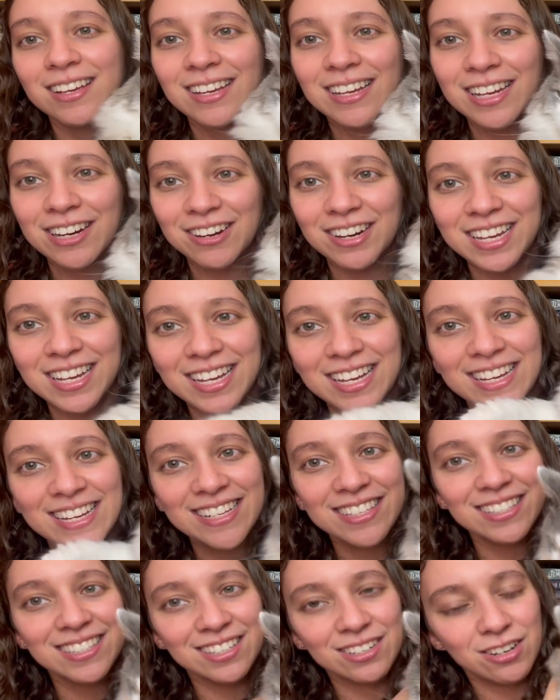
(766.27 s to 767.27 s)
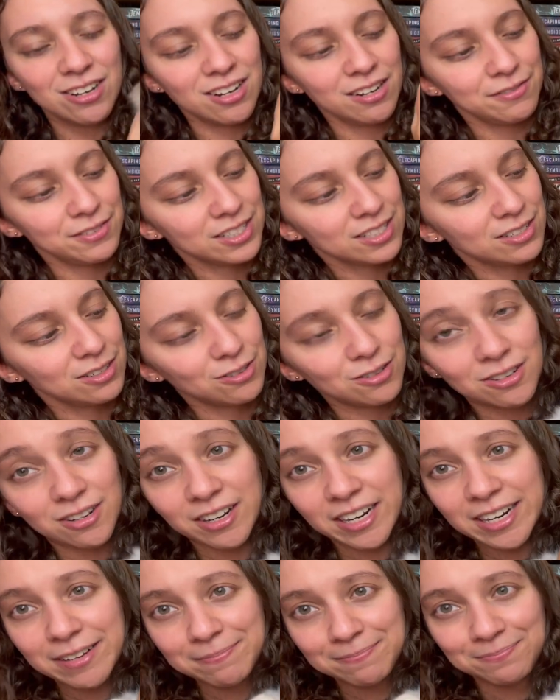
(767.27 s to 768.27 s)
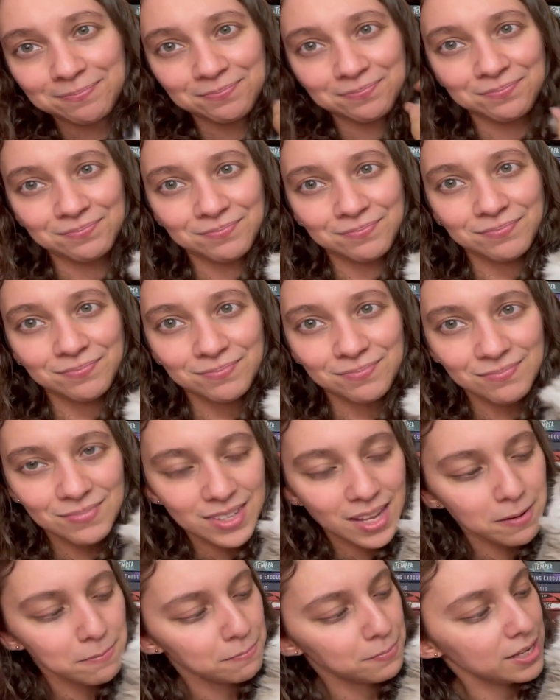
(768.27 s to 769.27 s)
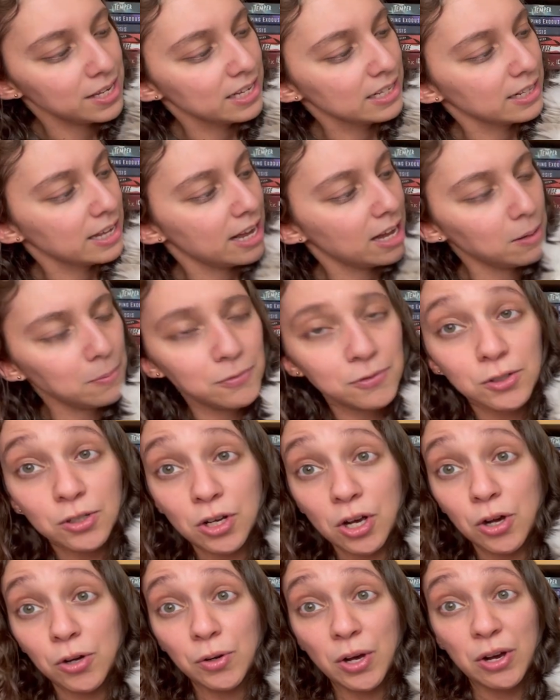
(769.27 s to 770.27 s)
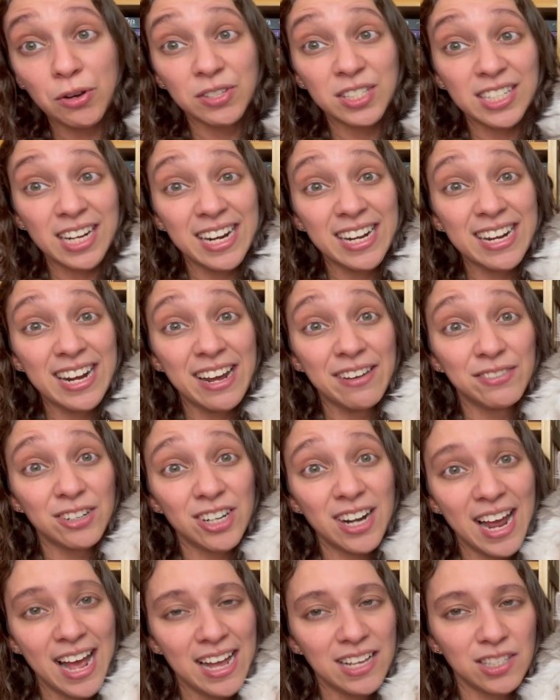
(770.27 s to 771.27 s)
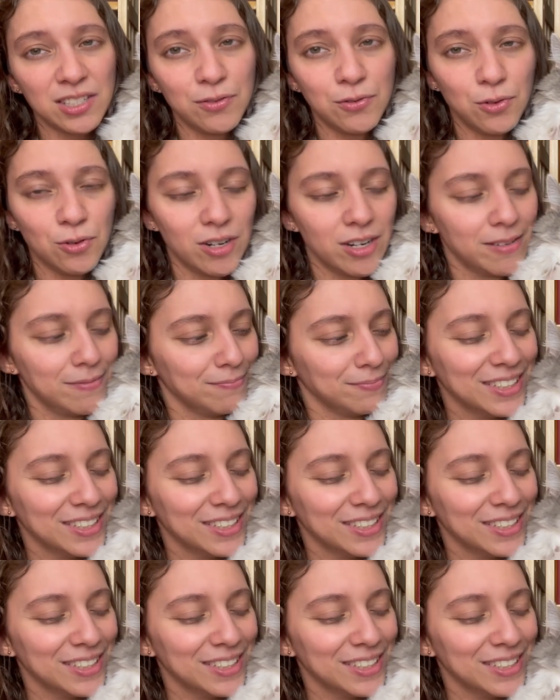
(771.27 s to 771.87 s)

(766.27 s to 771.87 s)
Here he is in all of his glory, being the helpful co host I never asked for.